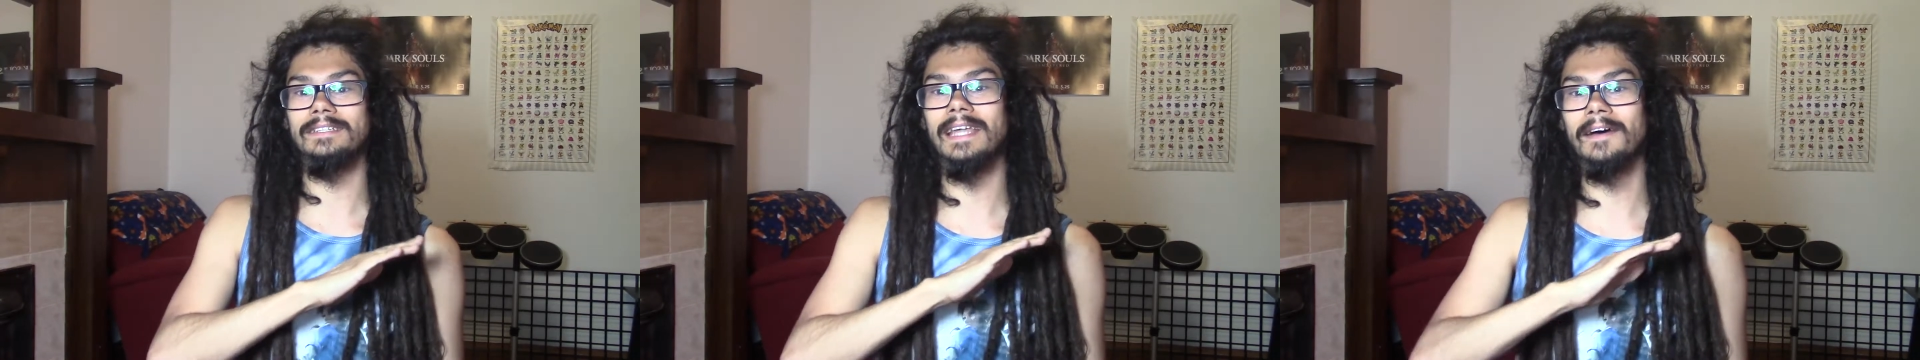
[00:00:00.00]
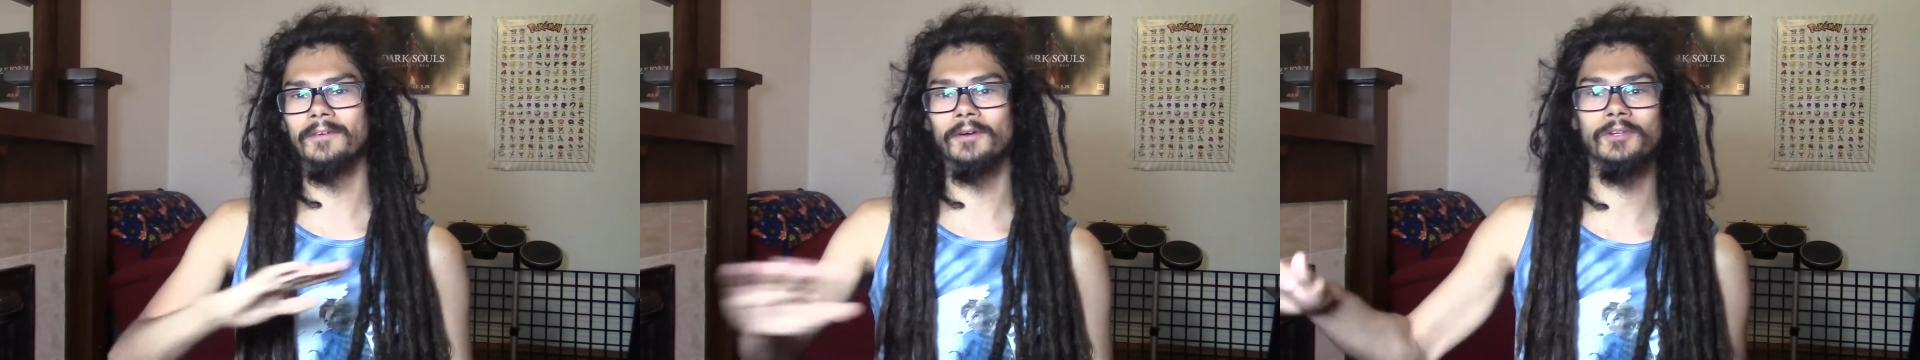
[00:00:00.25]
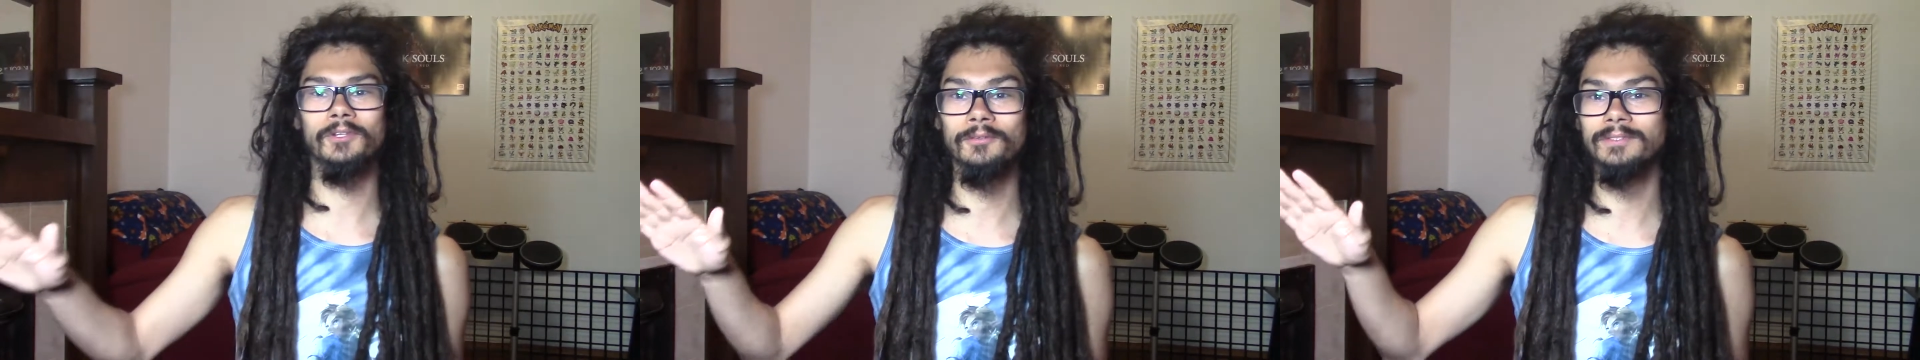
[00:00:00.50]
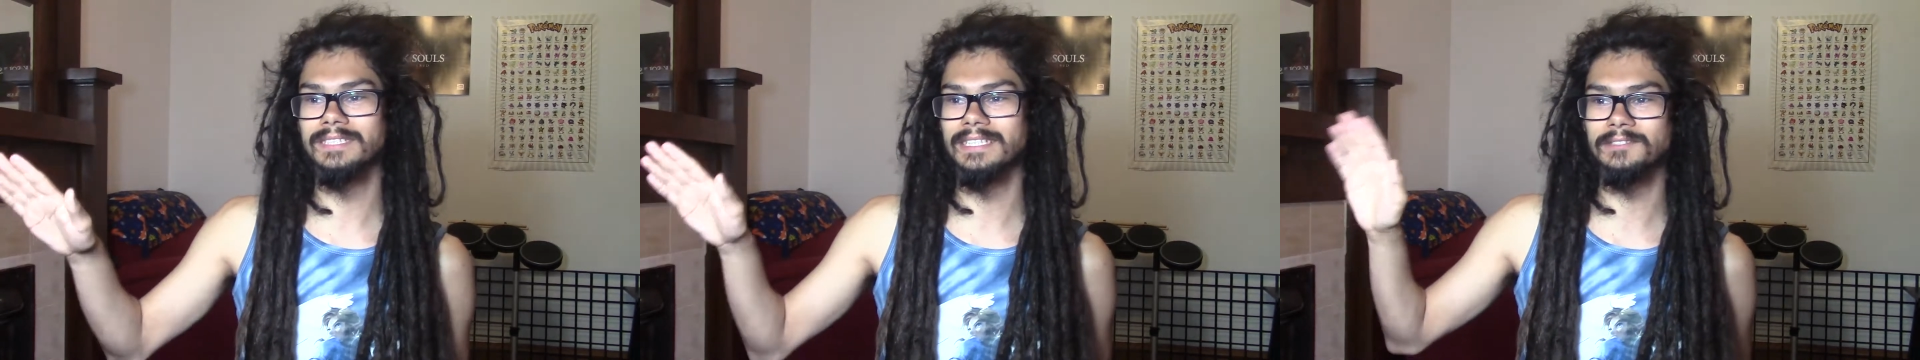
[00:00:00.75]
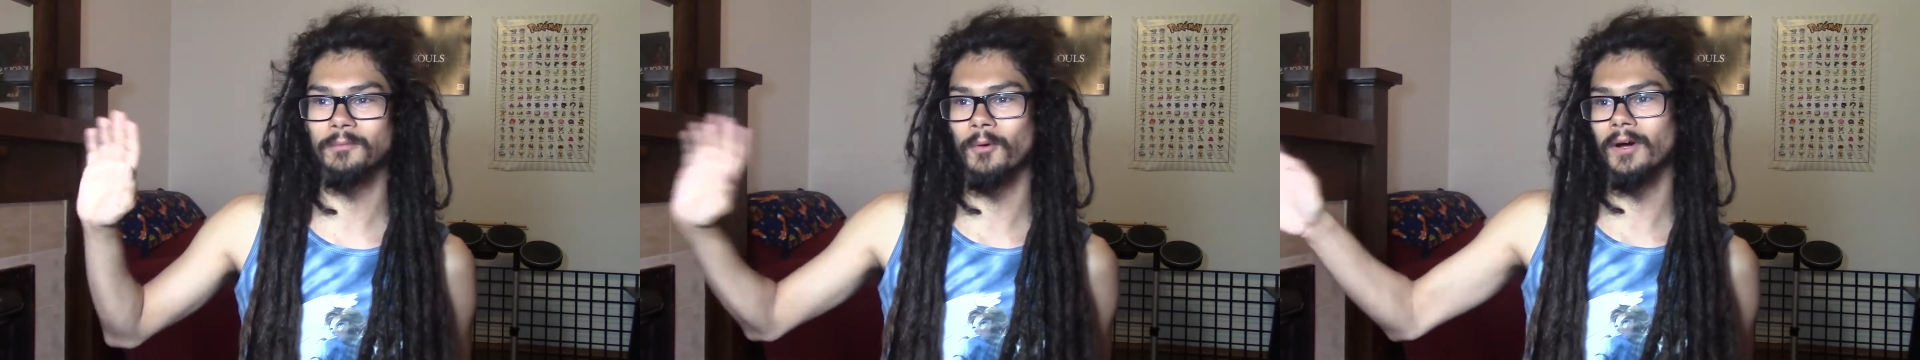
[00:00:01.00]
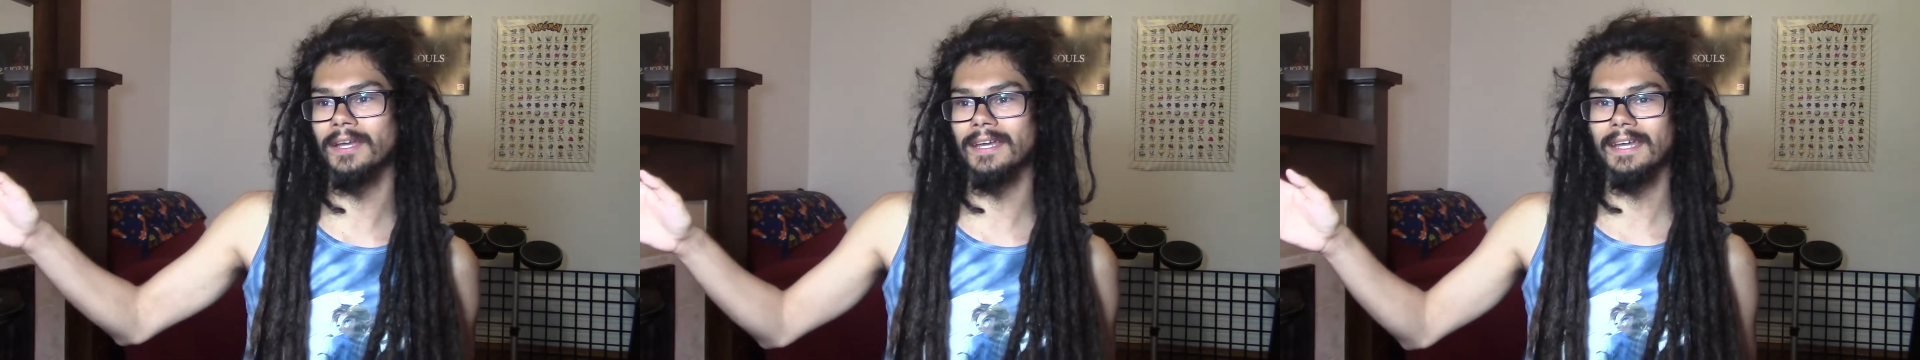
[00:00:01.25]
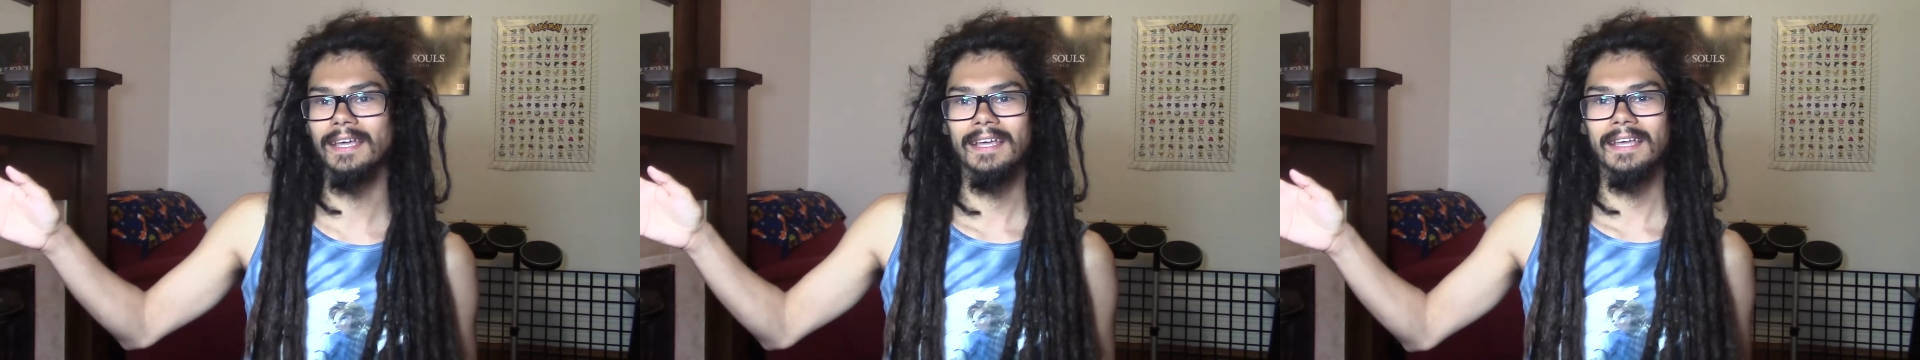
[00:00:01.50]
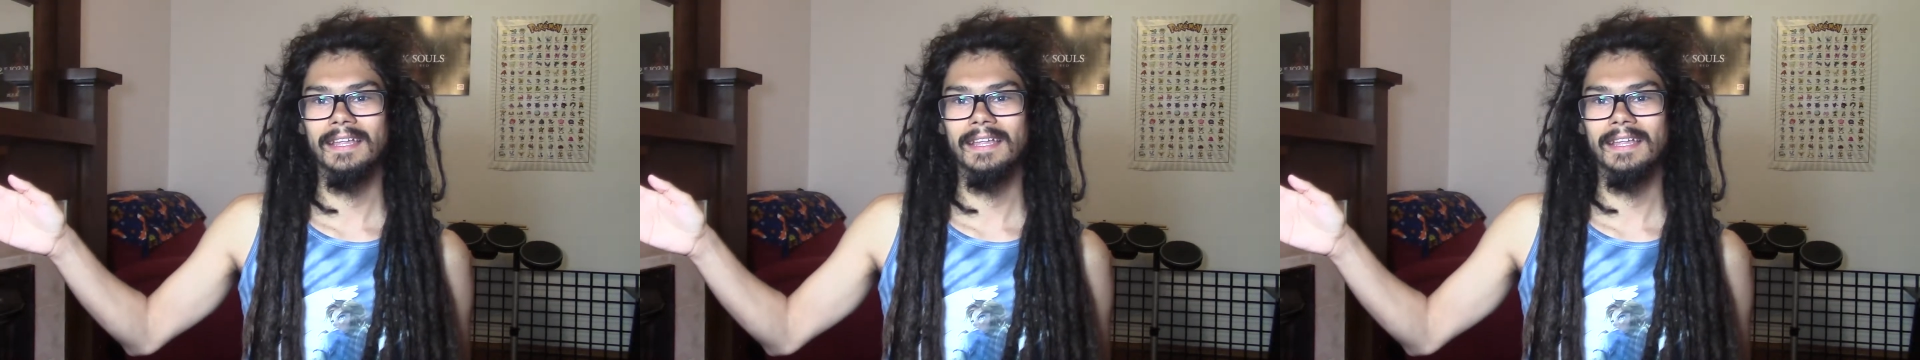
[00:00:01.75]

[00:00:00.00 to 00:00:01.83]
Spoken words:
never use this one